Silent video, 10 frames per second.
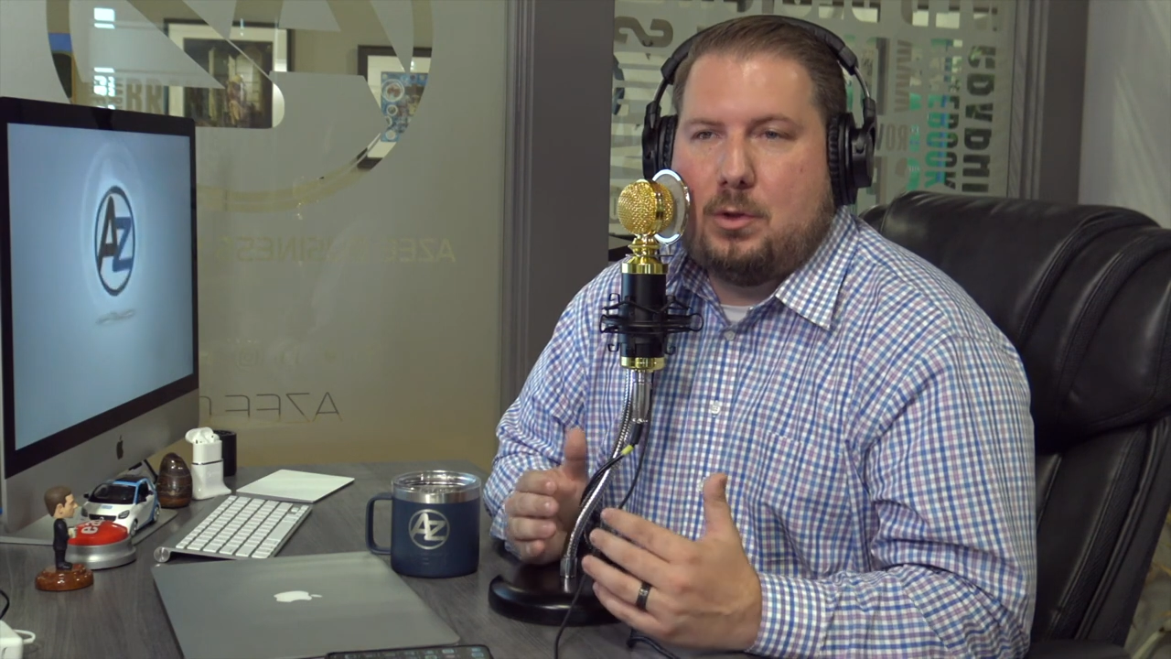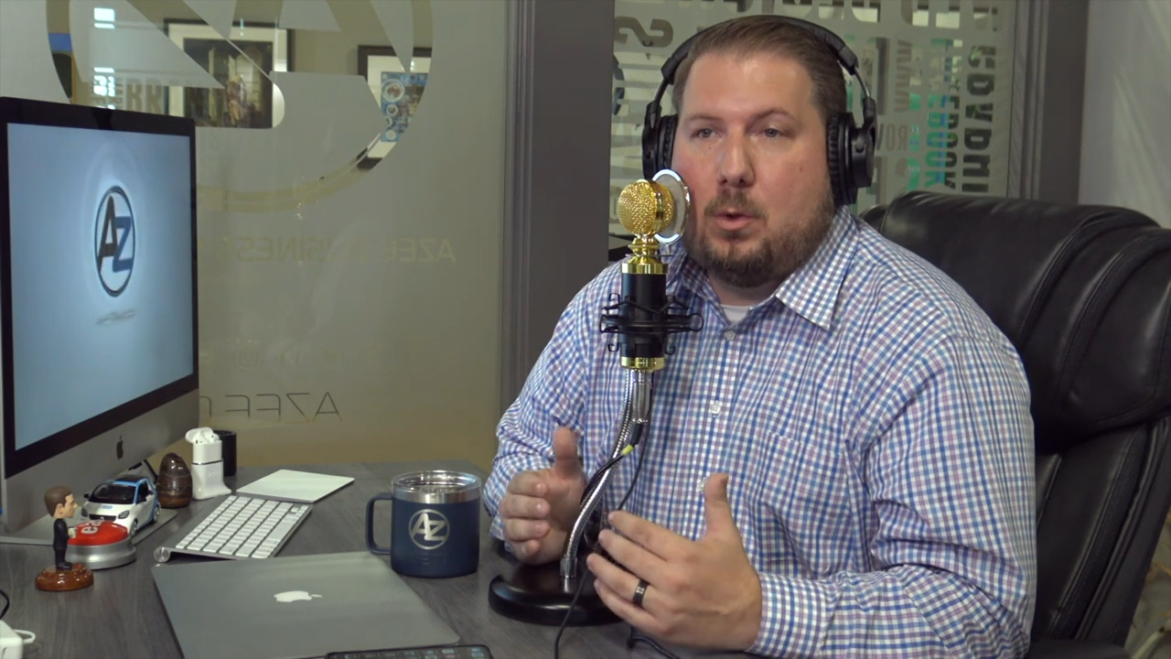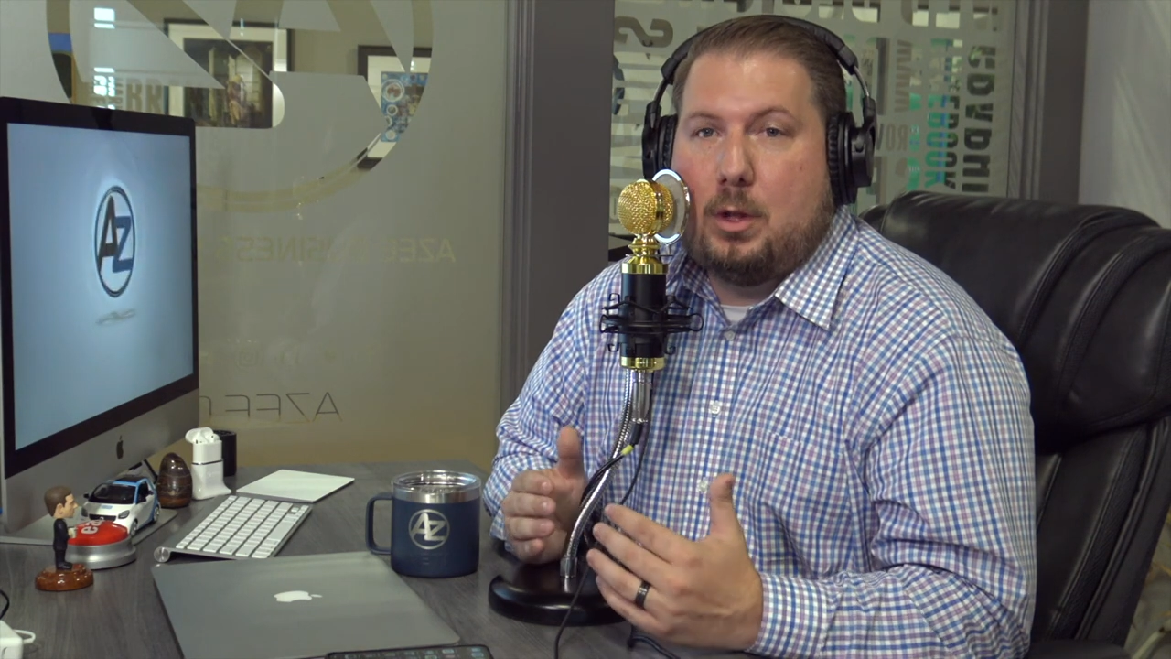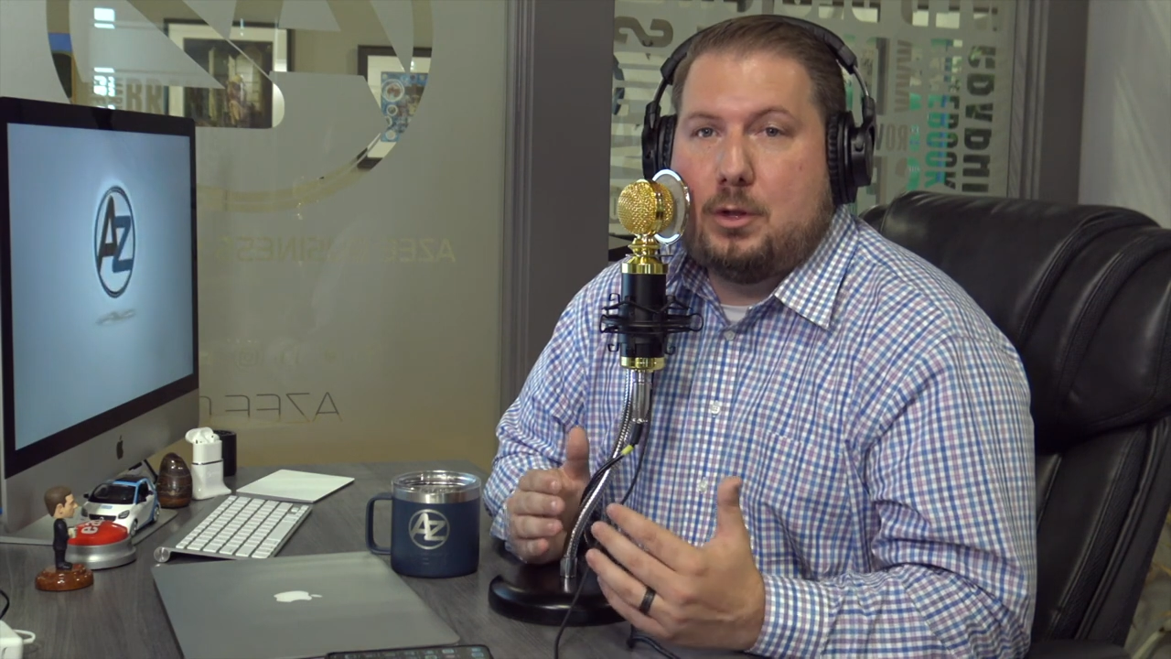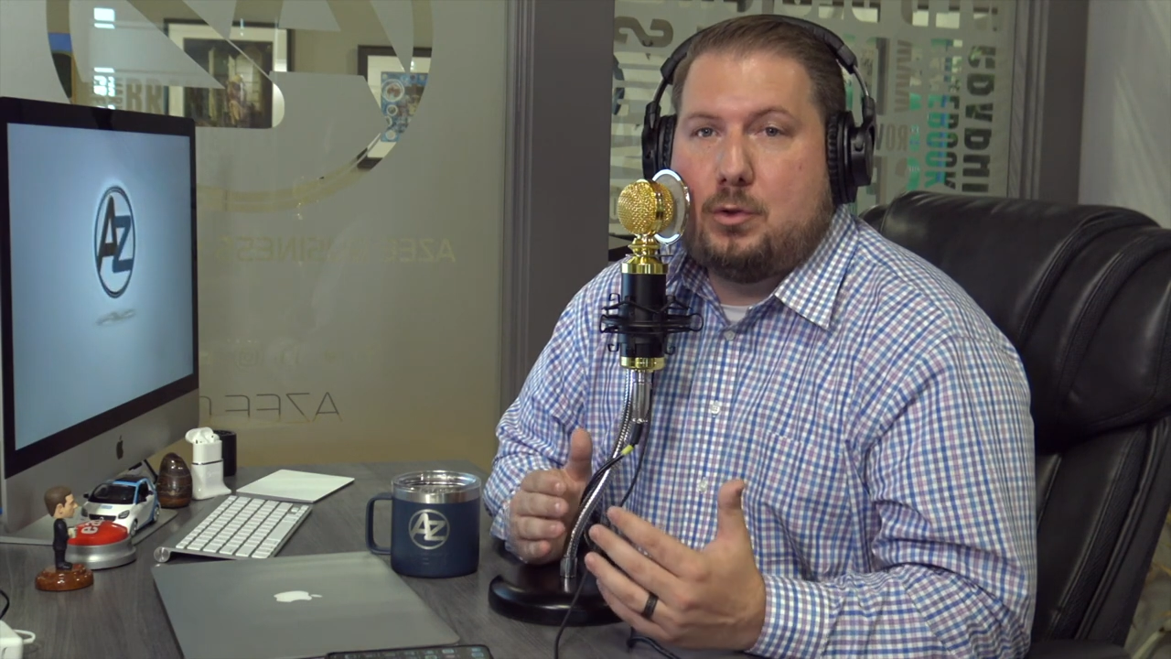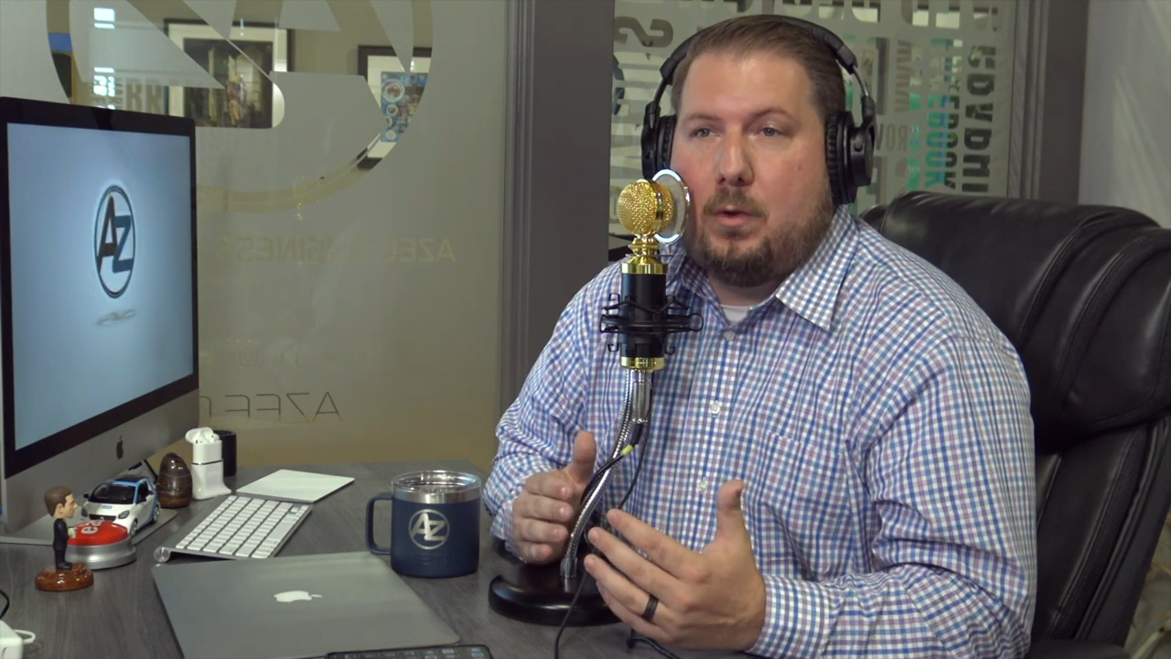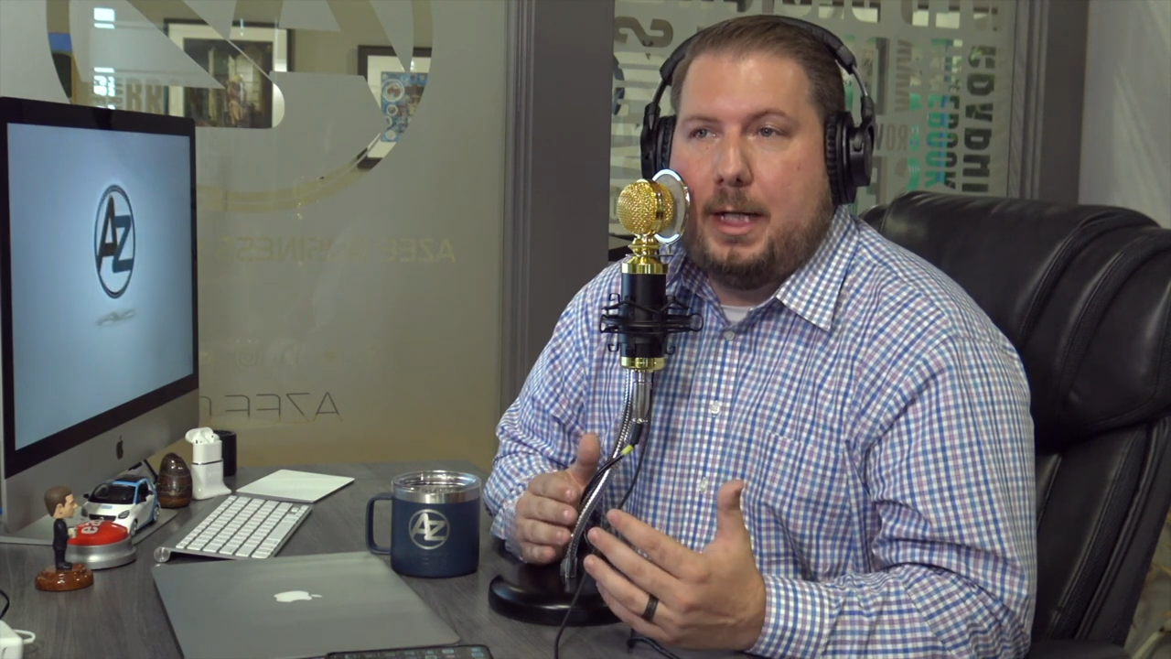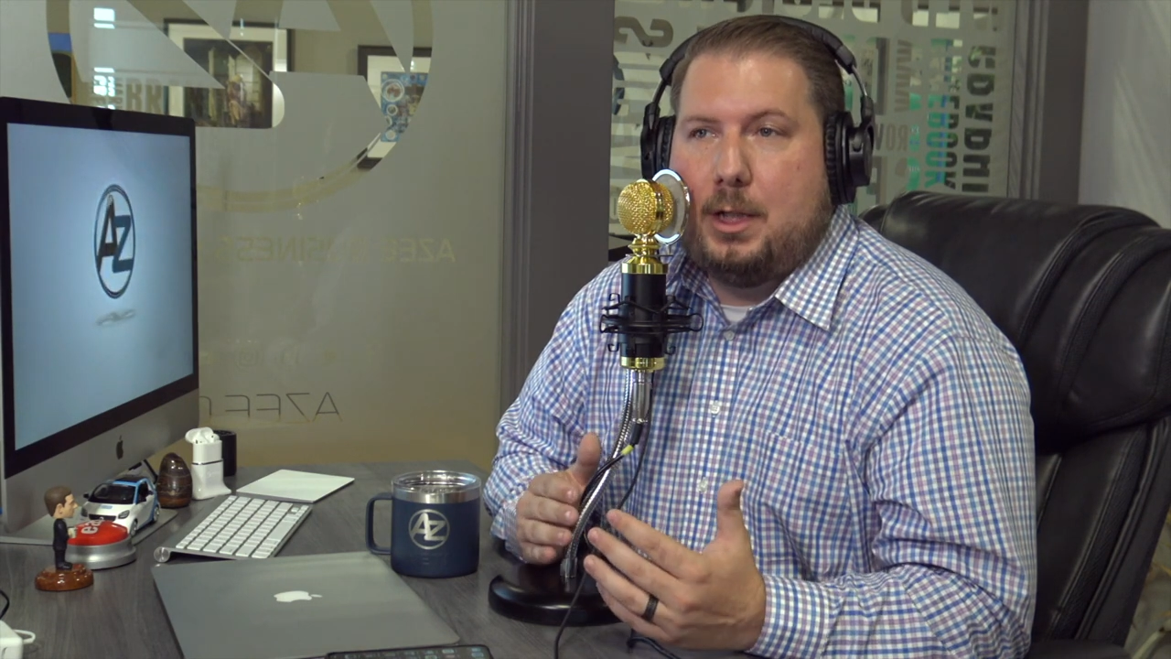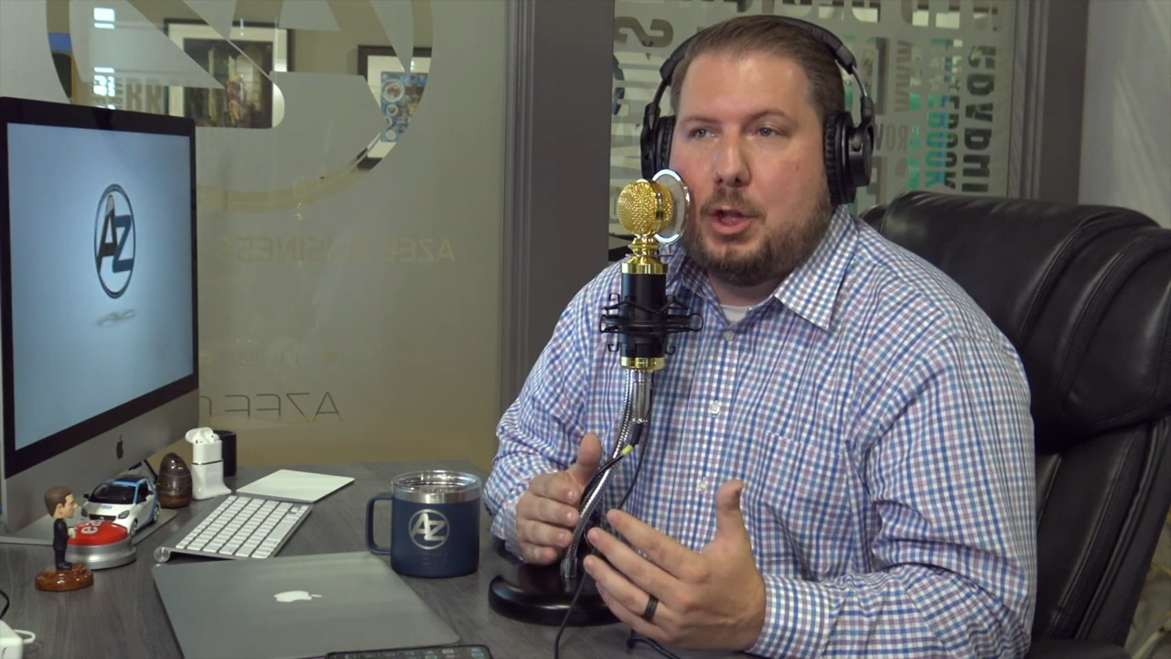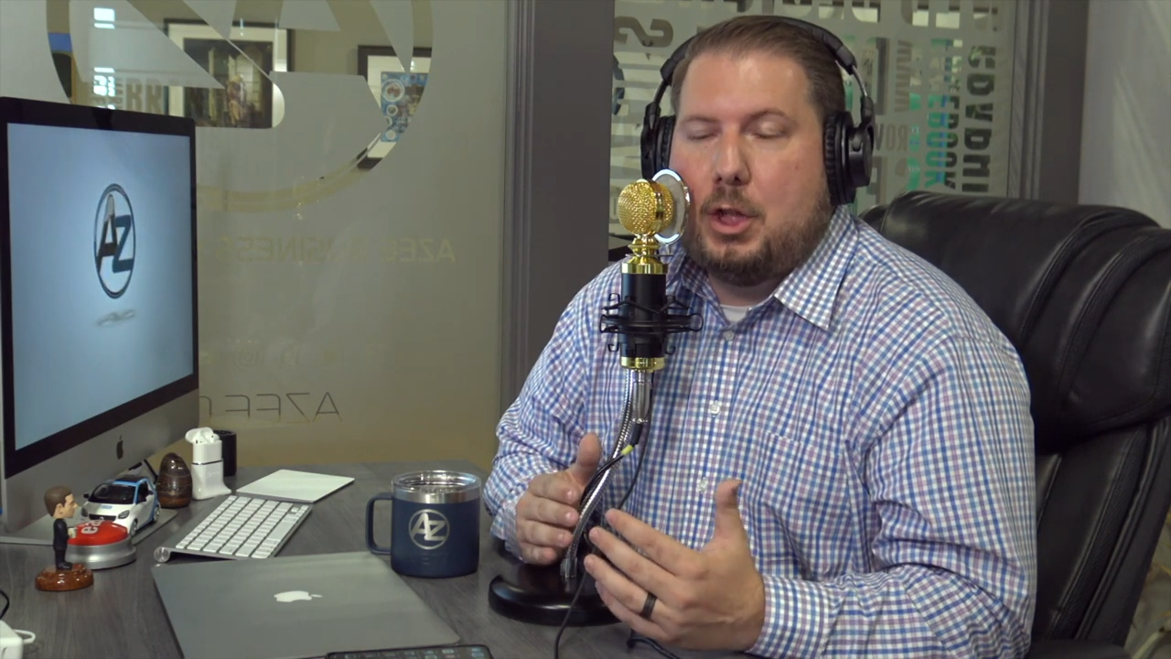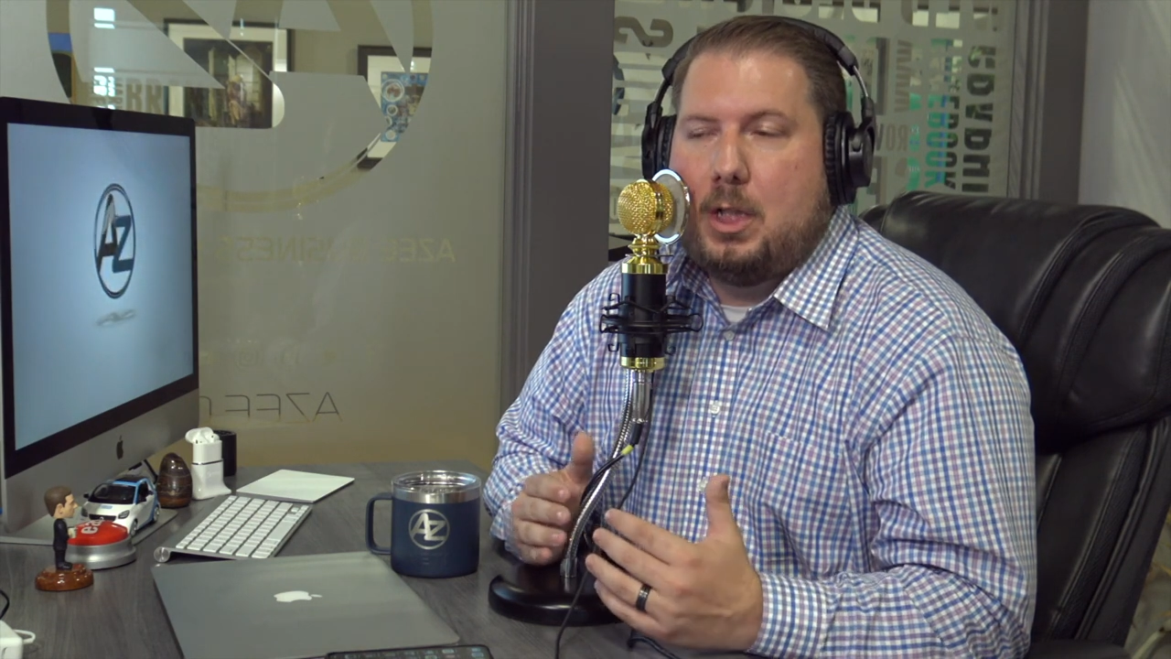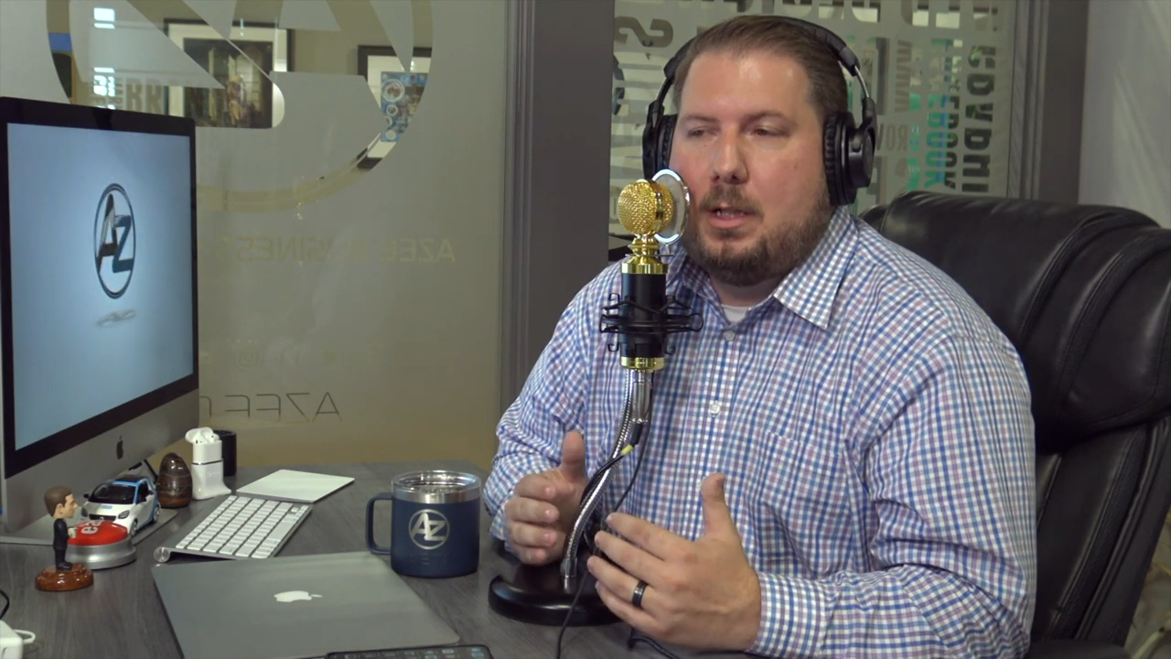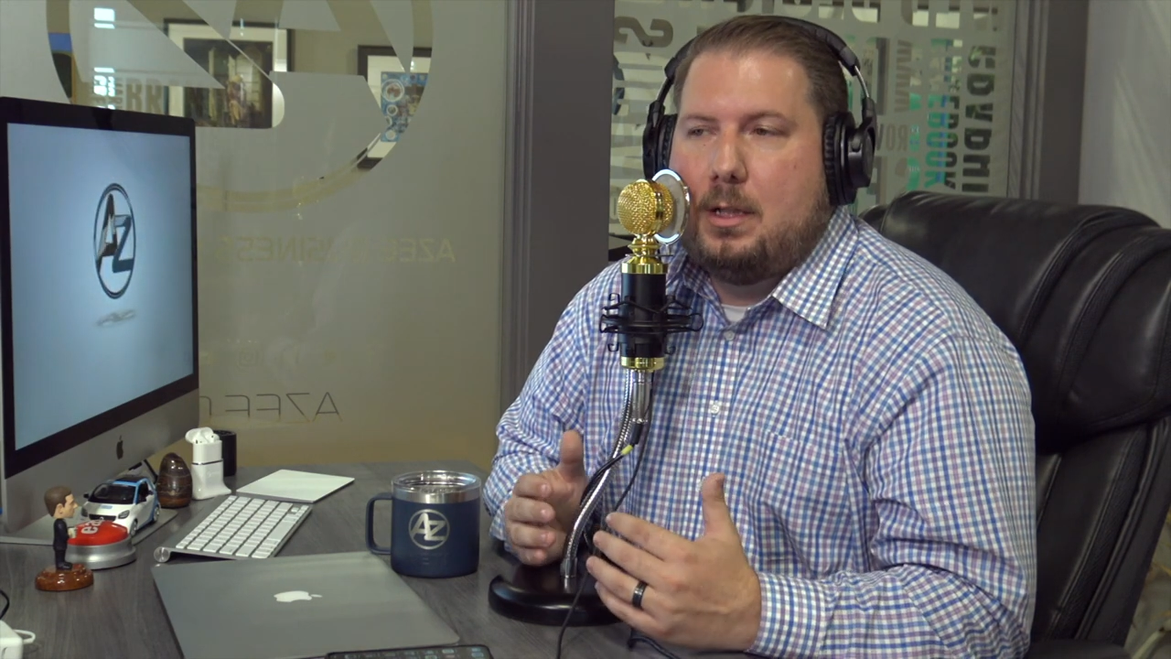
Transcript: or a trainer,